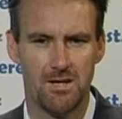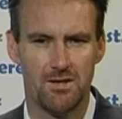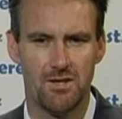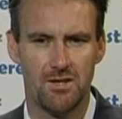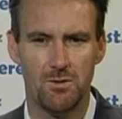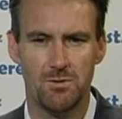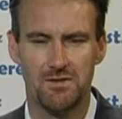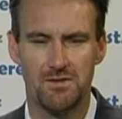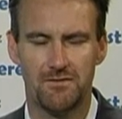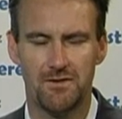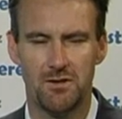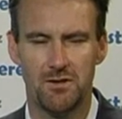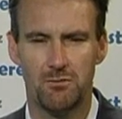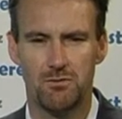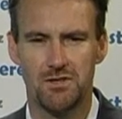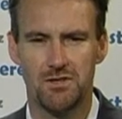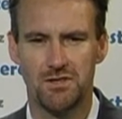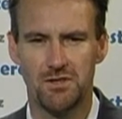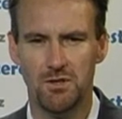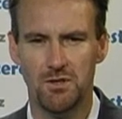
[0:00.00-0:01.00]
The US Federal
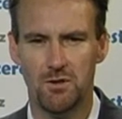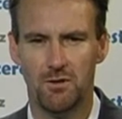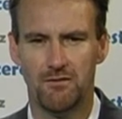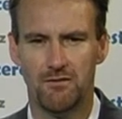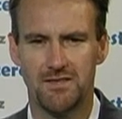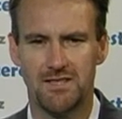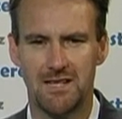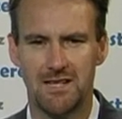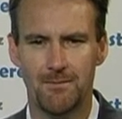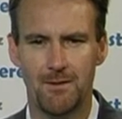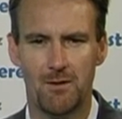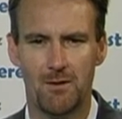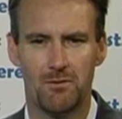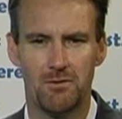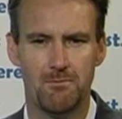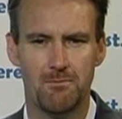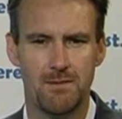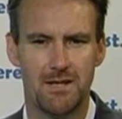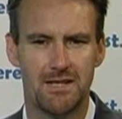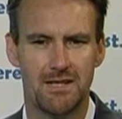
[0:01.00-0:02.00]
Reserve has come out
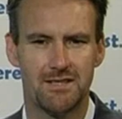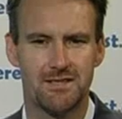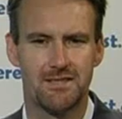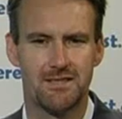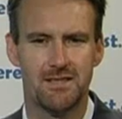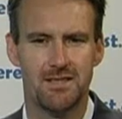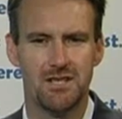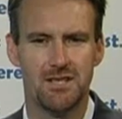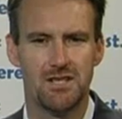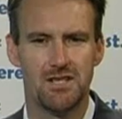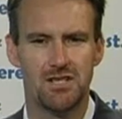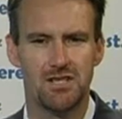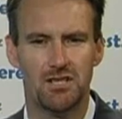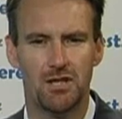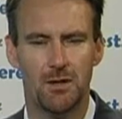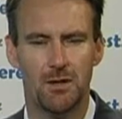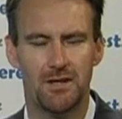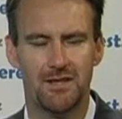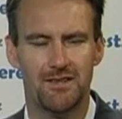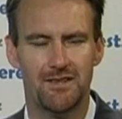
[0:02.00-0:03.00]
with minutes
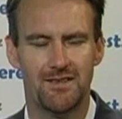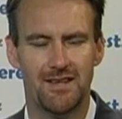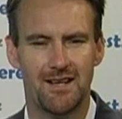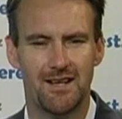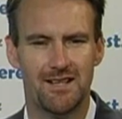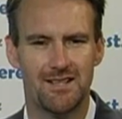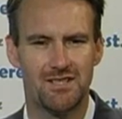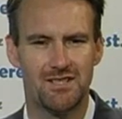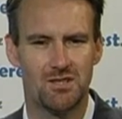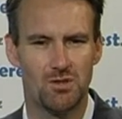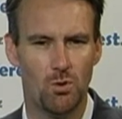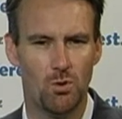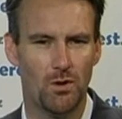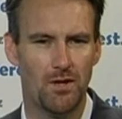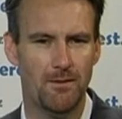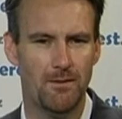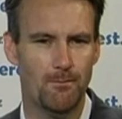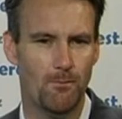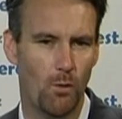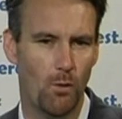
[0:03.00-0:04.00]
showing that it's
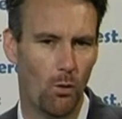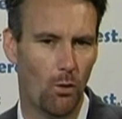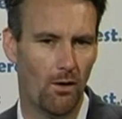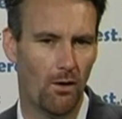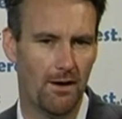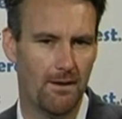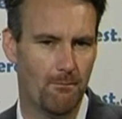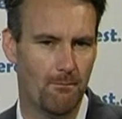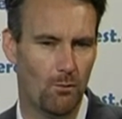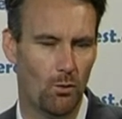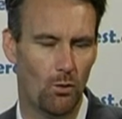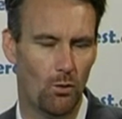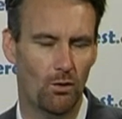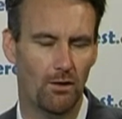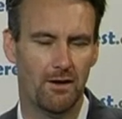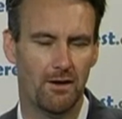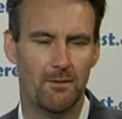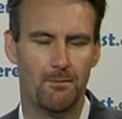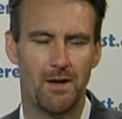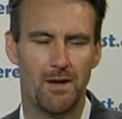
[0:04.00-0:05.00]
talking more and
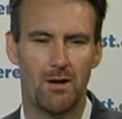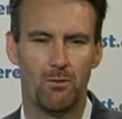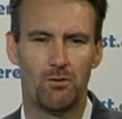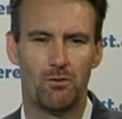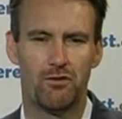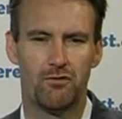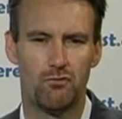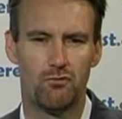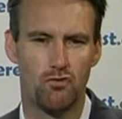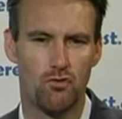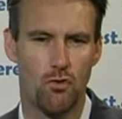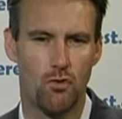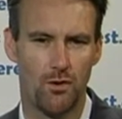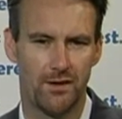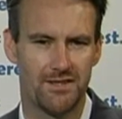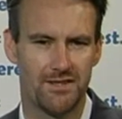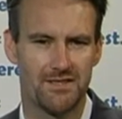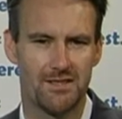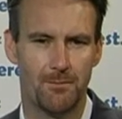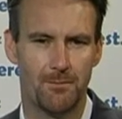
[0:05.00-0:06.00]
more about
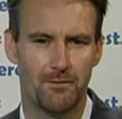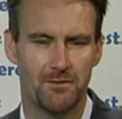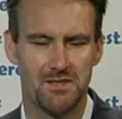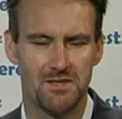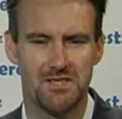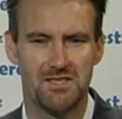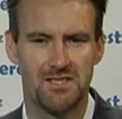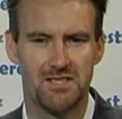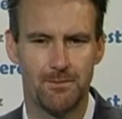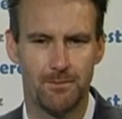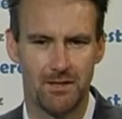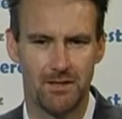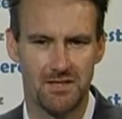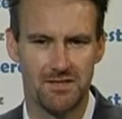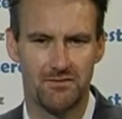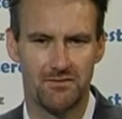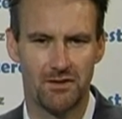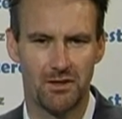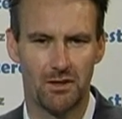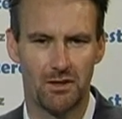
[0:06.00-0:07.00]
withdrawing some of its
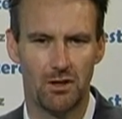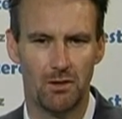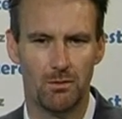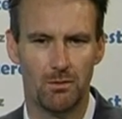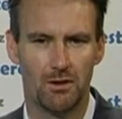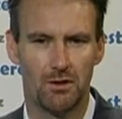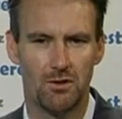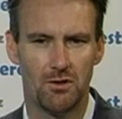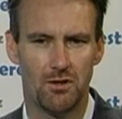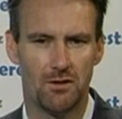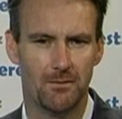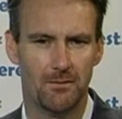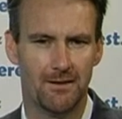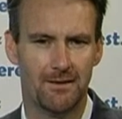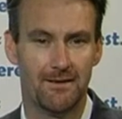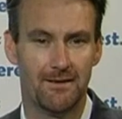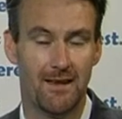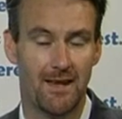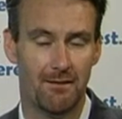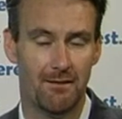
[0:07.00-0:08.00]
stimulus for the global
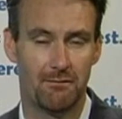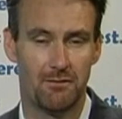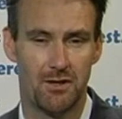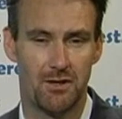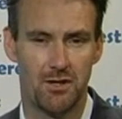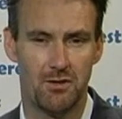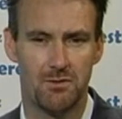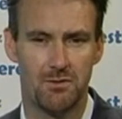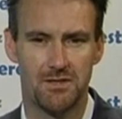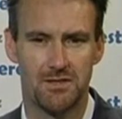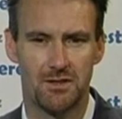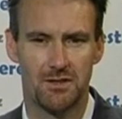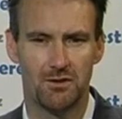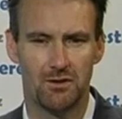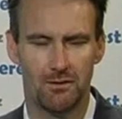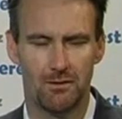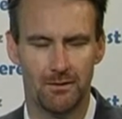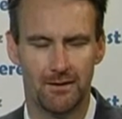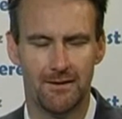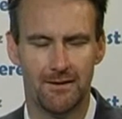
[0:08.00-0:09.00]
economy and for the US
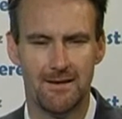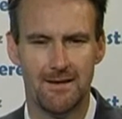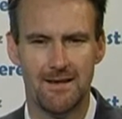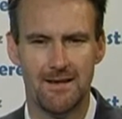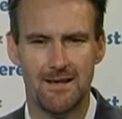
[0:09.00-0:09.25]
economy,